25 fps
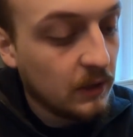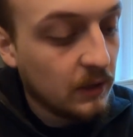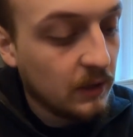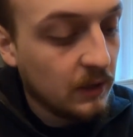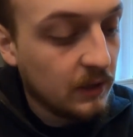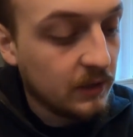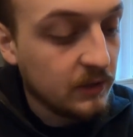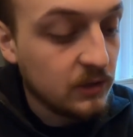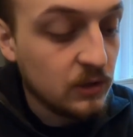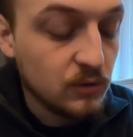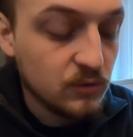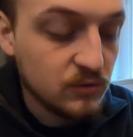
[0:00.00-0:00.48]

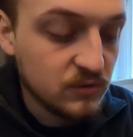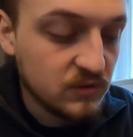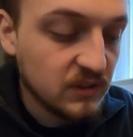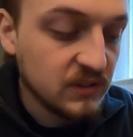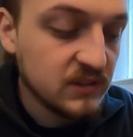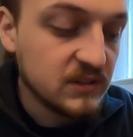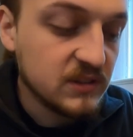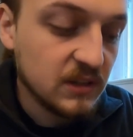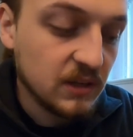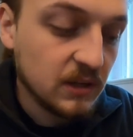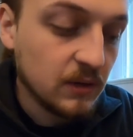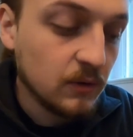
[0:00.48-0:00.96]
Used it
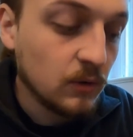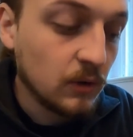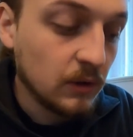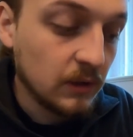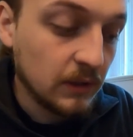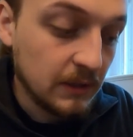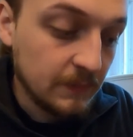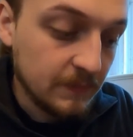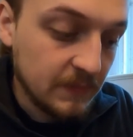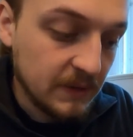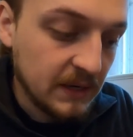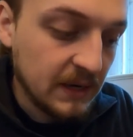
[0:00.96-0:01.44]
to
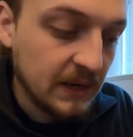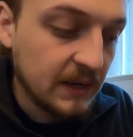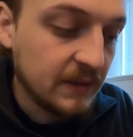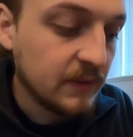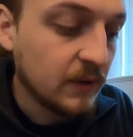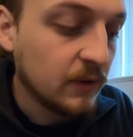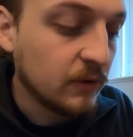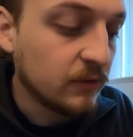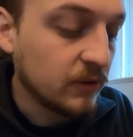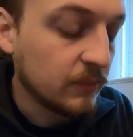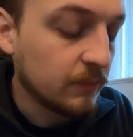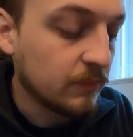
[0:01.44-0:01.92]
eliminate
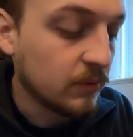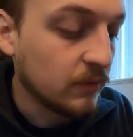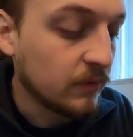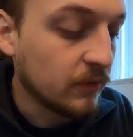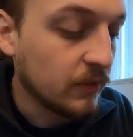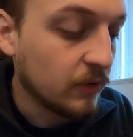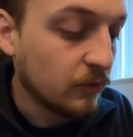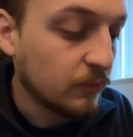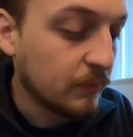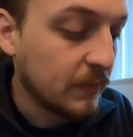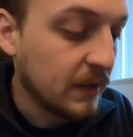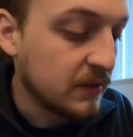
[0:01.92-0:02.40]
those
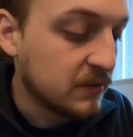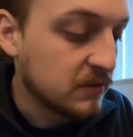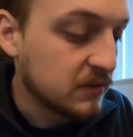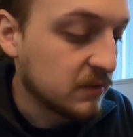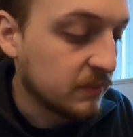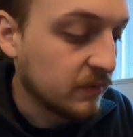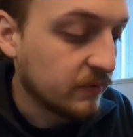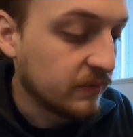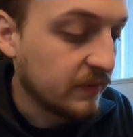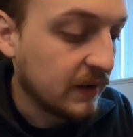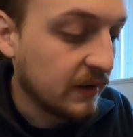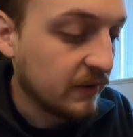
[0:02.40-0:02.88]
major
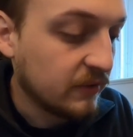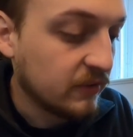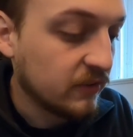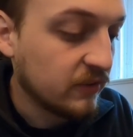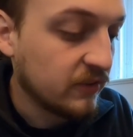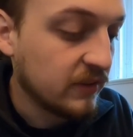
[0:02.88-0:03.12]
imperfections.